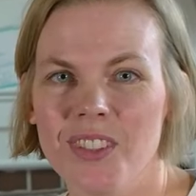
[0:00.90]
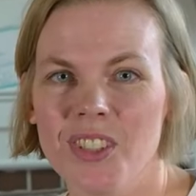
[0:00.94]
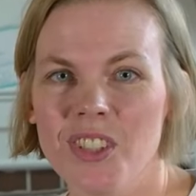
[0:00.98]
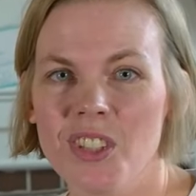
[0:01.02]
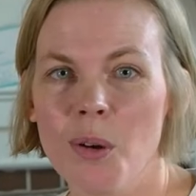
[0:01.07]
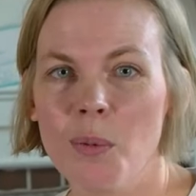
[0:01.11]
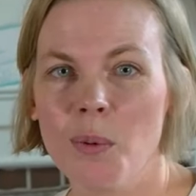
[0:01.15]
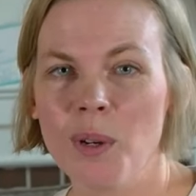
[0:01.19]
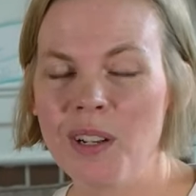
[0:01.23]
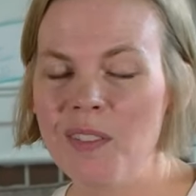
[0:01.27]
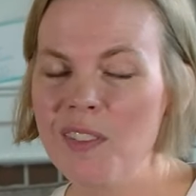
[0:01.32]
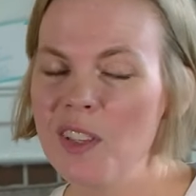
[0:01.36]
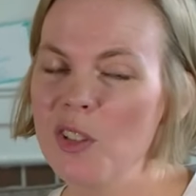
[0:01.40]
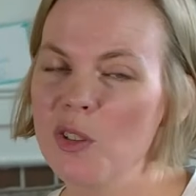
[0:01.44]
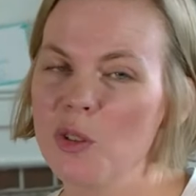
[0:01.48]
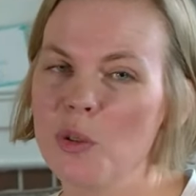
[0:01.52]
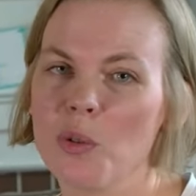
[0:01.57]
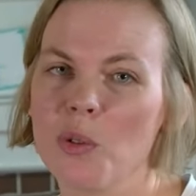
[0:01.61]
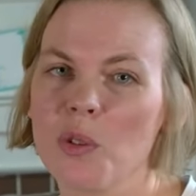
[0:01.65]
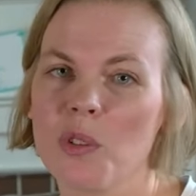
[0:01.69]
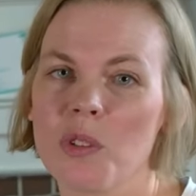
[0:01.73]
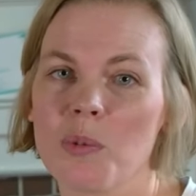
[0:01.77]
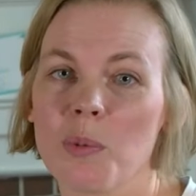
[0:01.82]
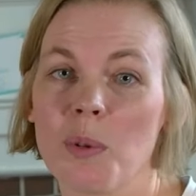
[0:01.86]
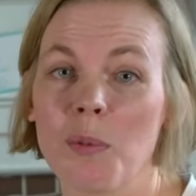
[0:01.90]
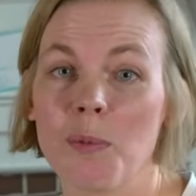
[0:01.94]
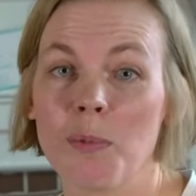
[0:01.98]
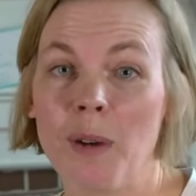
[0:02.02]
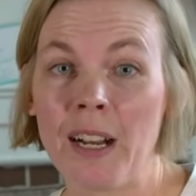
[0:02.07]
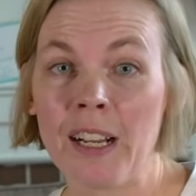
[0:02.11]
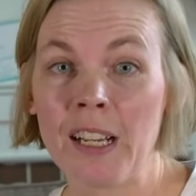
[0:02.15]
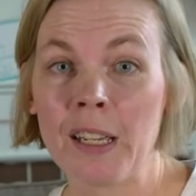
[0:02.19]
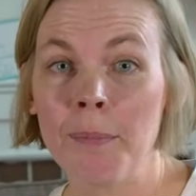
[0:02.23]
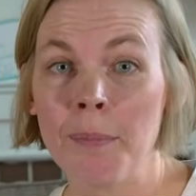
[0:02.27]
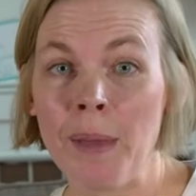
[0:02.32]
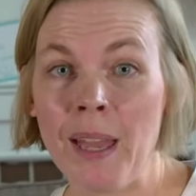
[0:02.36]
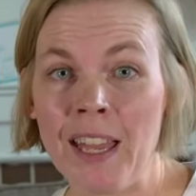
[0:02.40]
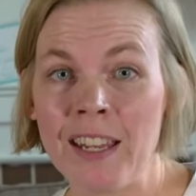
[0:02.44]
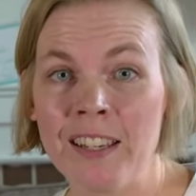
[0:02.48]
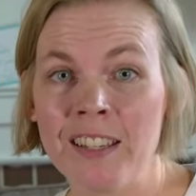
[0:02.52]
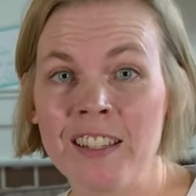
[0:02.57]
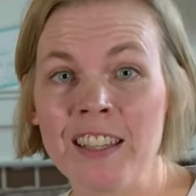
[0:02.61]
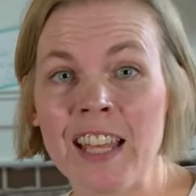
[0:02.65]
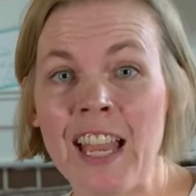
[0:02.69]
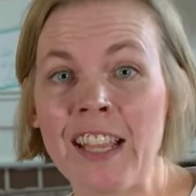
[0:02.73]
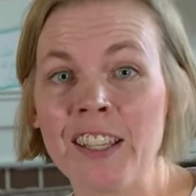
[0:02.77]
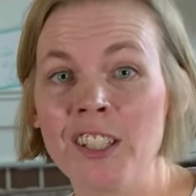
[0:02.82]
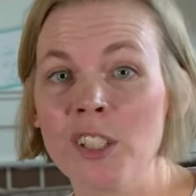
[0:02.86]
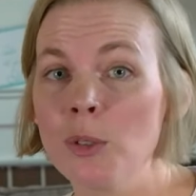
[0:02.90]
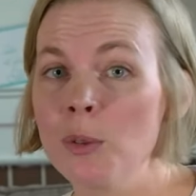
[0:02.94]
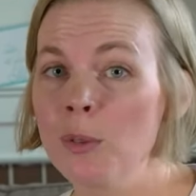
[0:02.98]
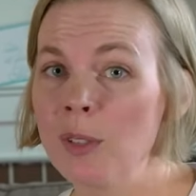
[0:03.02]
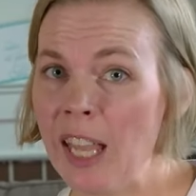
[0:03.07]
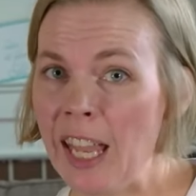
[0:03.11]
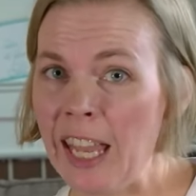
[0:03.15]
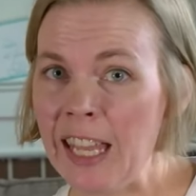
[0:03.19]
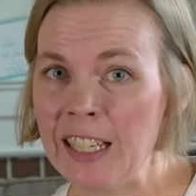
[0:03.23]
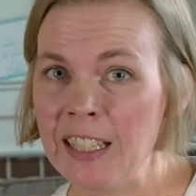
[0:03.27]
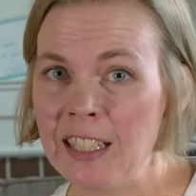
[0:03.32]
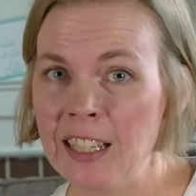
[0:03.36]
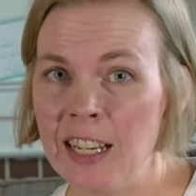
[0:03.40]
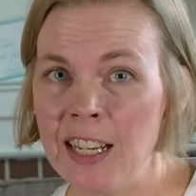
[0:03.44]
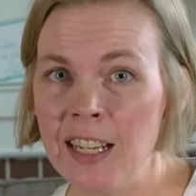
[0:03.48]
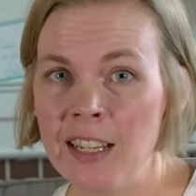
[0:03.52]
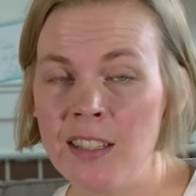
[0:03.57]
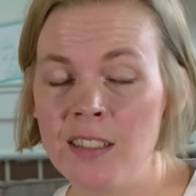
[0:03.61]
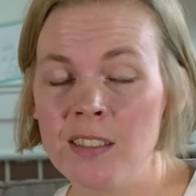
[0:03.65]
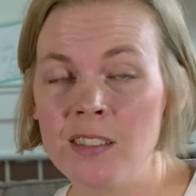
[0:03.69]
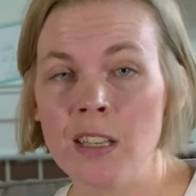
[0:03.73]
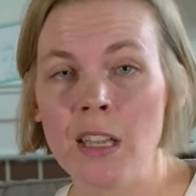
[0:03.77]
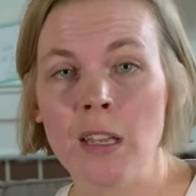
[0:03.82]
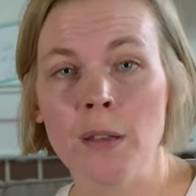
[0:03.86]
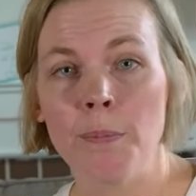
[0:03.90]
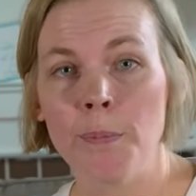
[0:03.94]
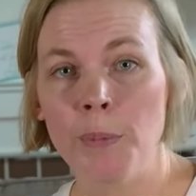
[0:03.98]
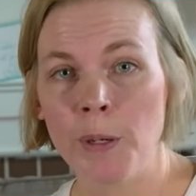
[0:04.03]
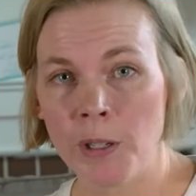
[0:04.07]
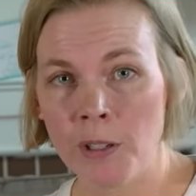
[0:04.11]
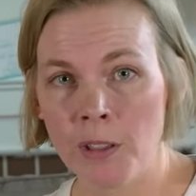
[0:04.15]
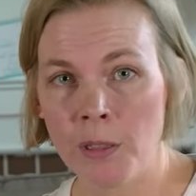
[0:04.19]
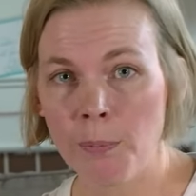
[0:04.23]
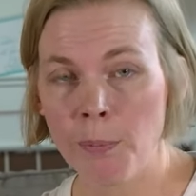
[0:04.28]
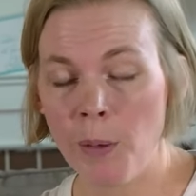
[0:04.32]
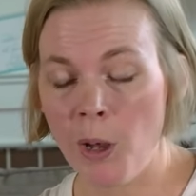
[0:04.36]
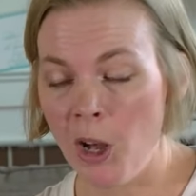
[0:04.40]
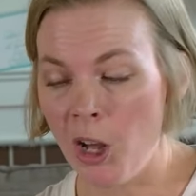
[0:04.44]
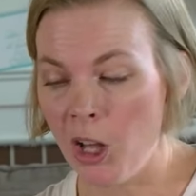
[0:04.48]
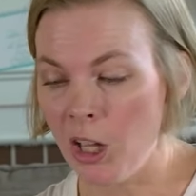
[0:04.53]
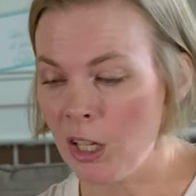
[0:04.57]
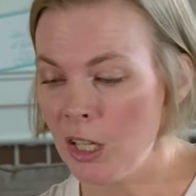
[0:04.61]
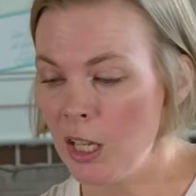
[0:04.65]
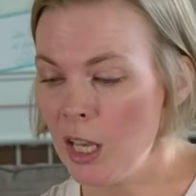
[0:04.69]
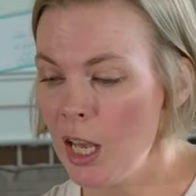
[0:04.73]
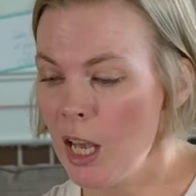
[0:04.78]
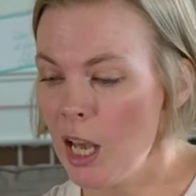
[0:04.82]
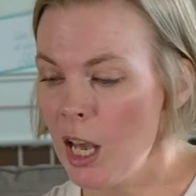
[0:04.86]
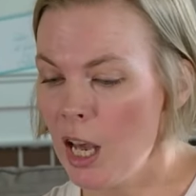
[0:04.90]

So one of the tools we recommend that you get is a birth ball.